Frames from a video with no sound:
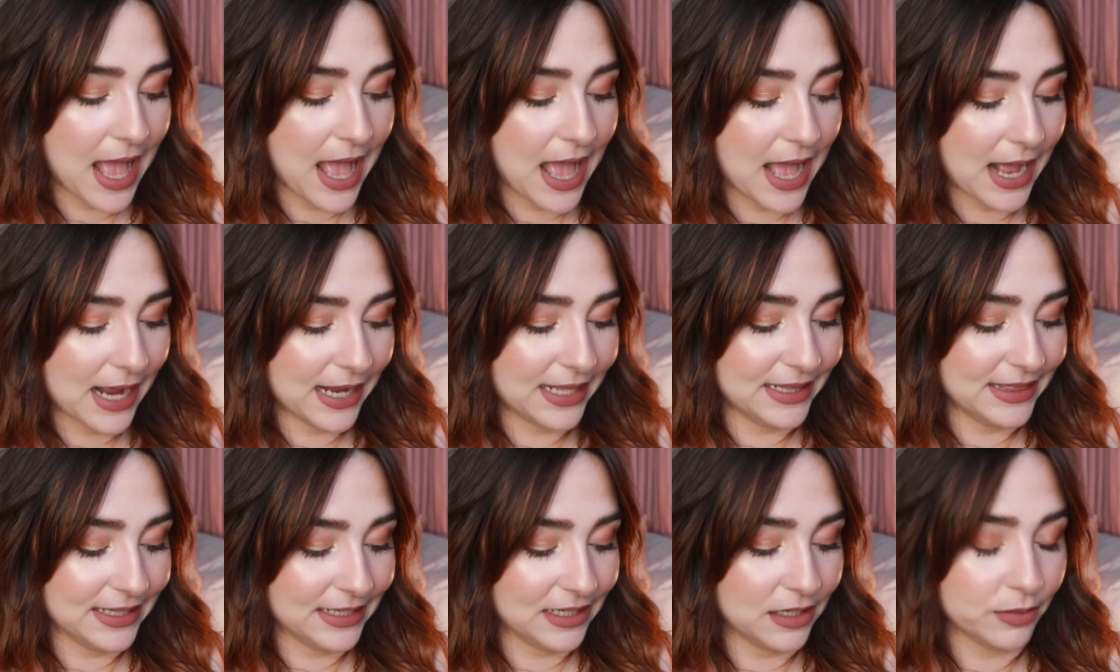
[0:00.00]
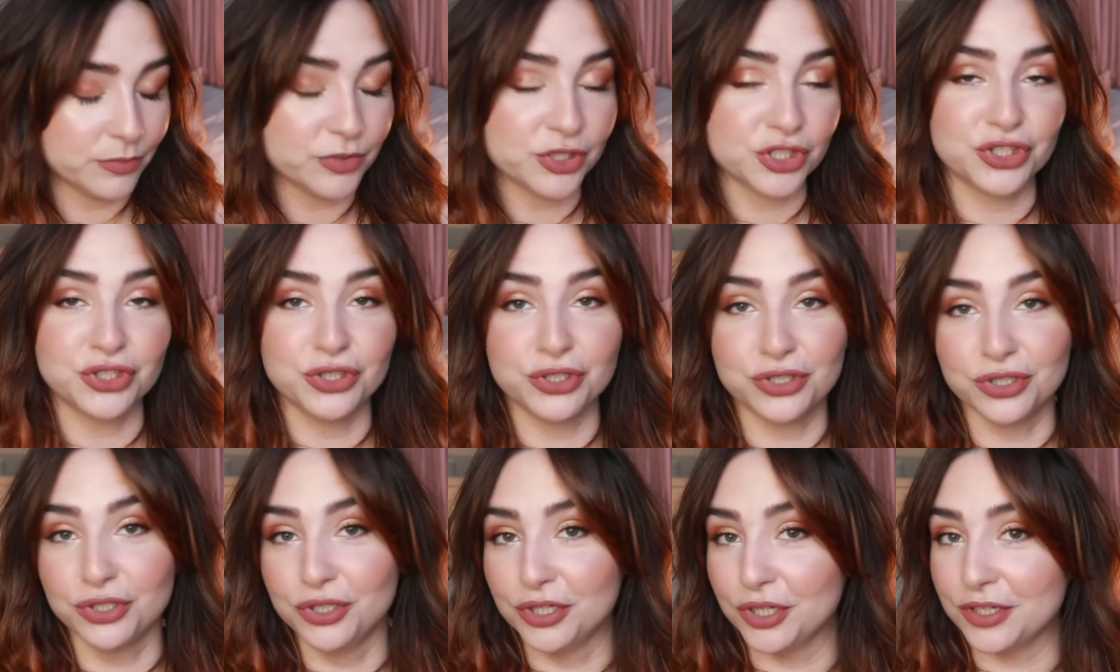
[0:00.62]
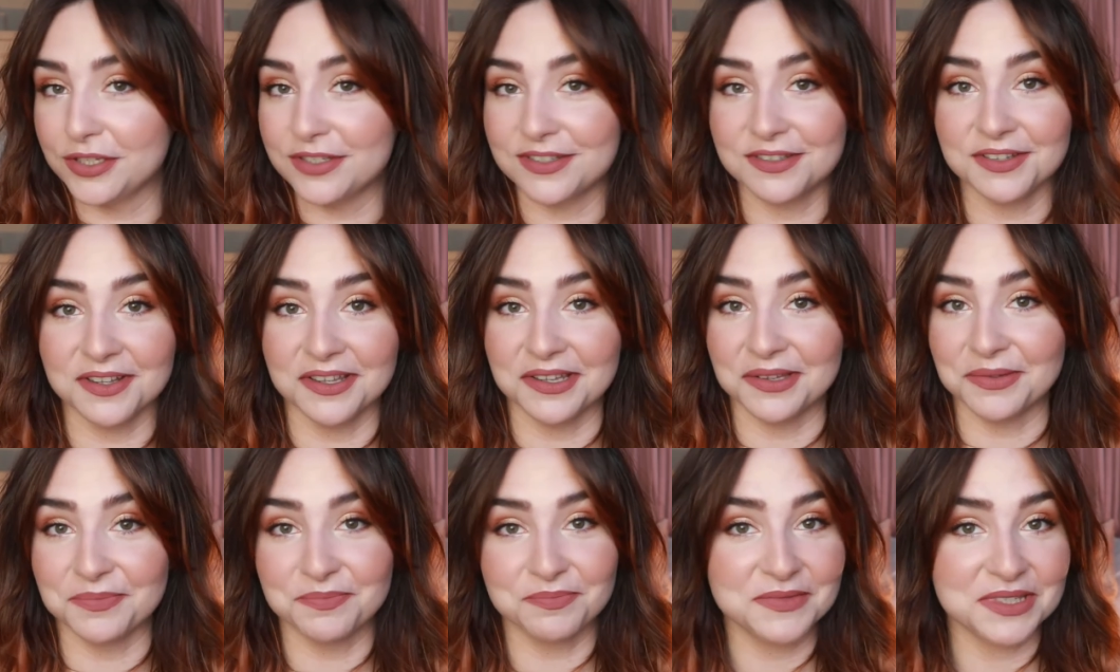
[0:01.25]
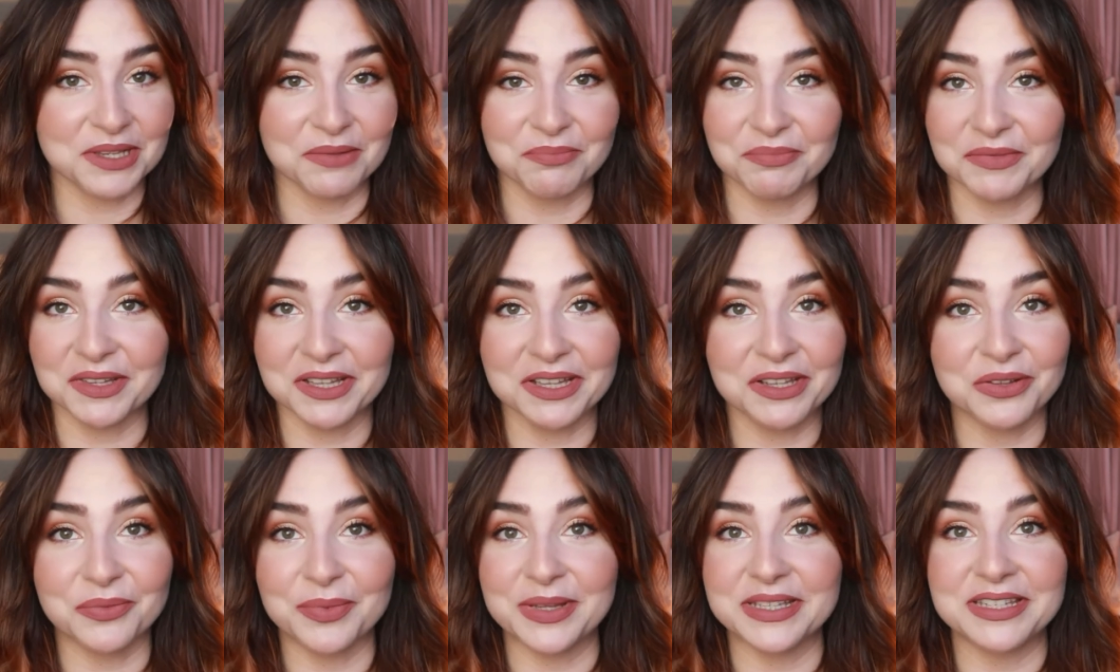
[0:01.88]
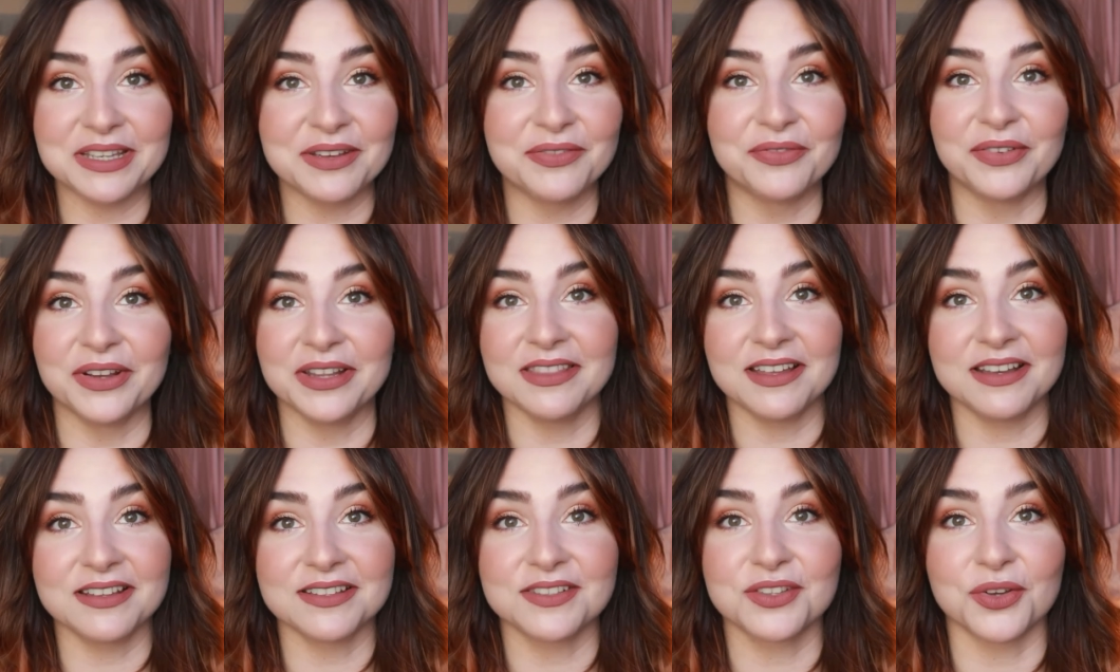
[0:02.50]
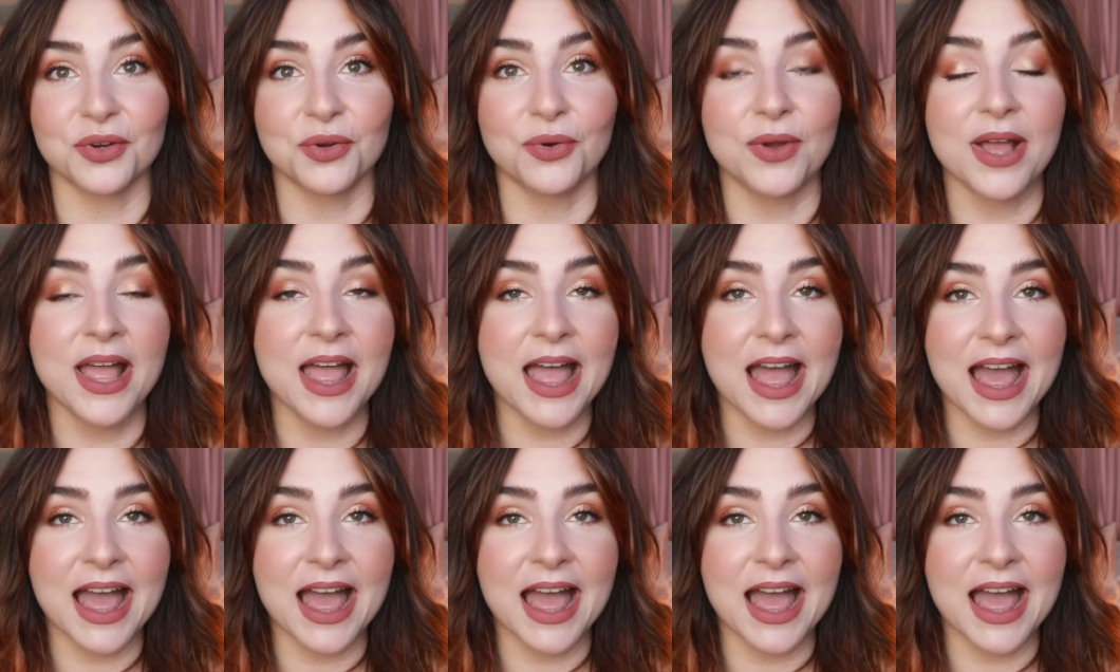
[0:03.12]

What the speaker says: I think I'm just used to something a little bit different, that's all.